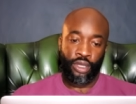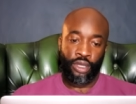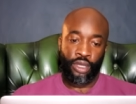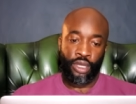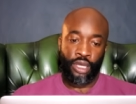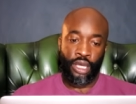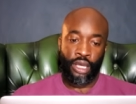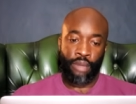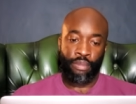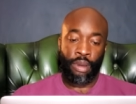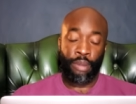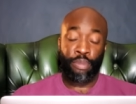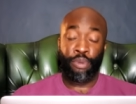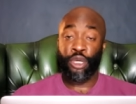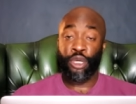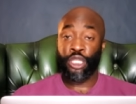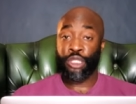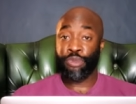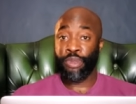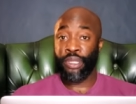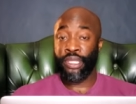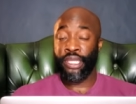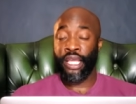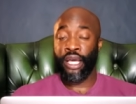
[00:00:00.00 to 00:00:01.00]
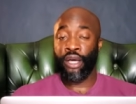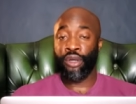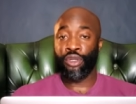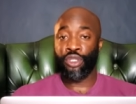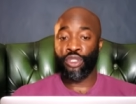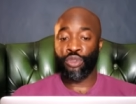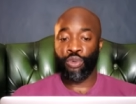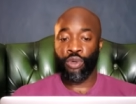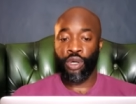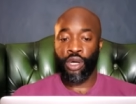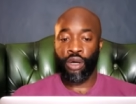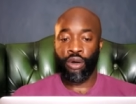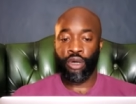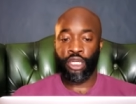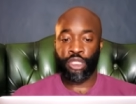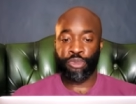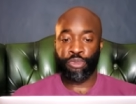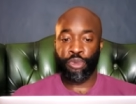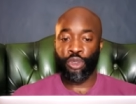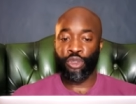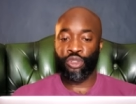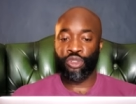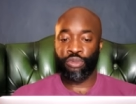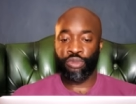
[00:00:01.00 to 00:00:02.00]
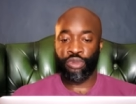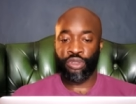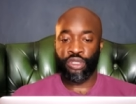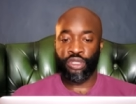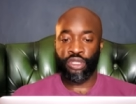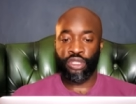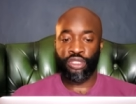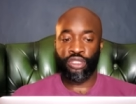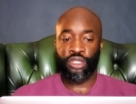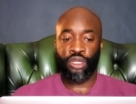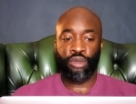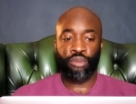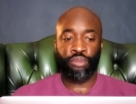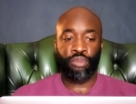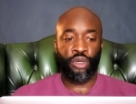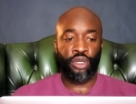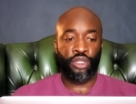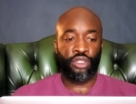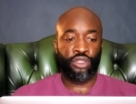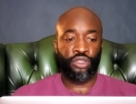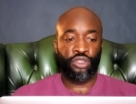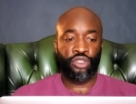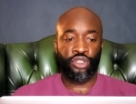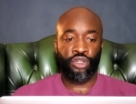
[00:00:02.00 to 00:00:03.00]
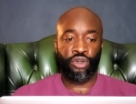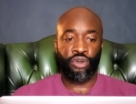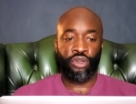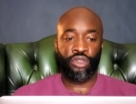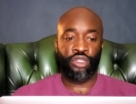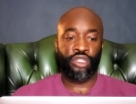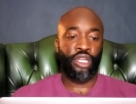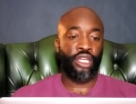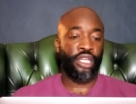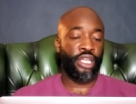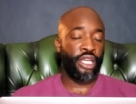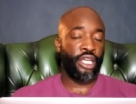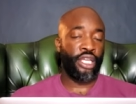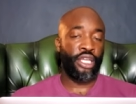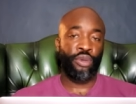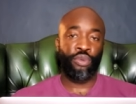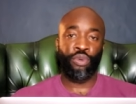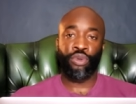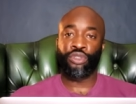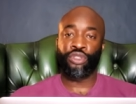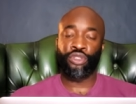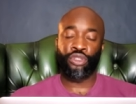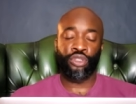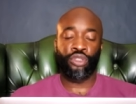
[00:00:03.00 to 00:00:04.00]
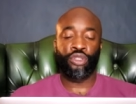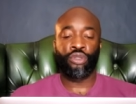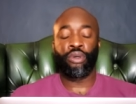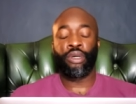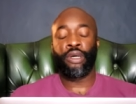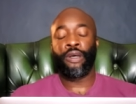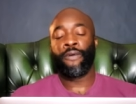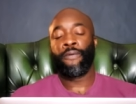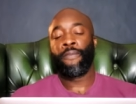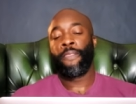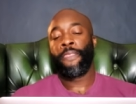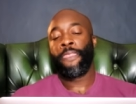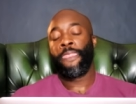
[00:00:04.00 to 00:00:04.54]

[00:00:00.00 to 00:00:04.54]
Um, a purse bid down as well. I spoke to him on the D A Z N box and showed him, he was like, yeah, he wants to do it.